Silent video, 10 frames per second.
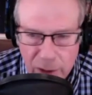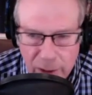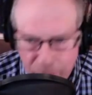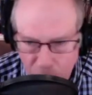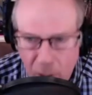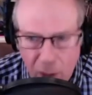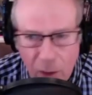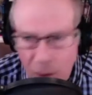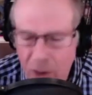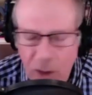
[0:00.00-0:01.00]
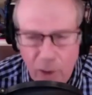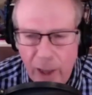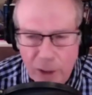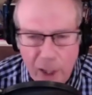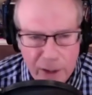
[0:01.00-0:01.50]
And where I'll go, oh,
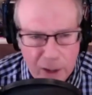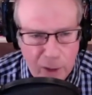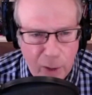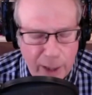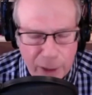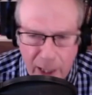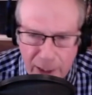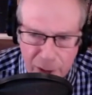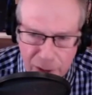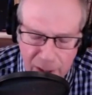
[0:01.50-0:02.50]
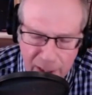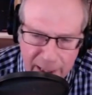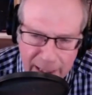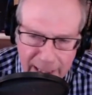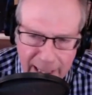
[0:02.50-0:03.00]
congratulations, congratulations.
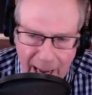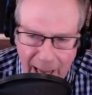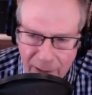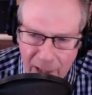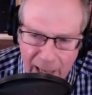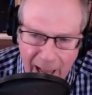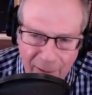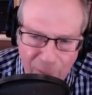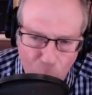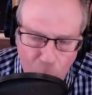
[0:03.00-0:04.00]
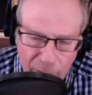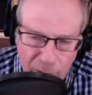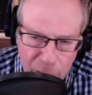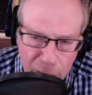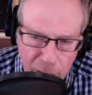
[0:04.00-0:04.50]
And then after one of
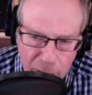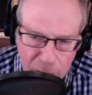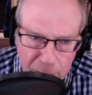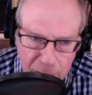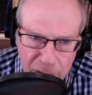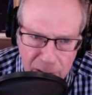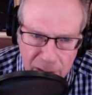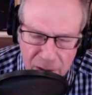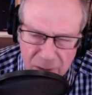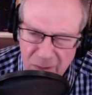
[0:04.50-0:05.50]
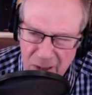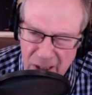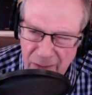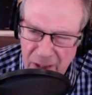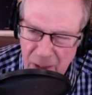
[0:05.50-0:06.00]
our shows, Bill says,
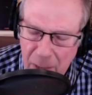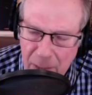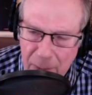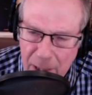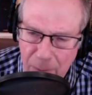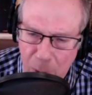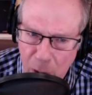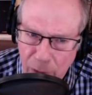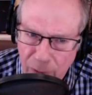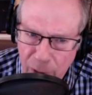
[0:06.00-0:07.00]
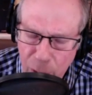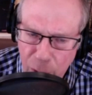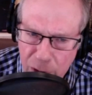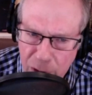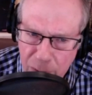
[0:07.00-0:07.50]
"Stephen, there may be a part for you
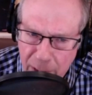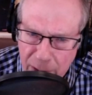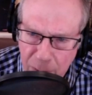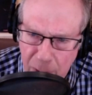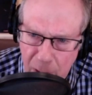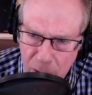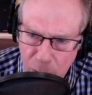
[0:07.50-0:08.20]
in Spaceballs.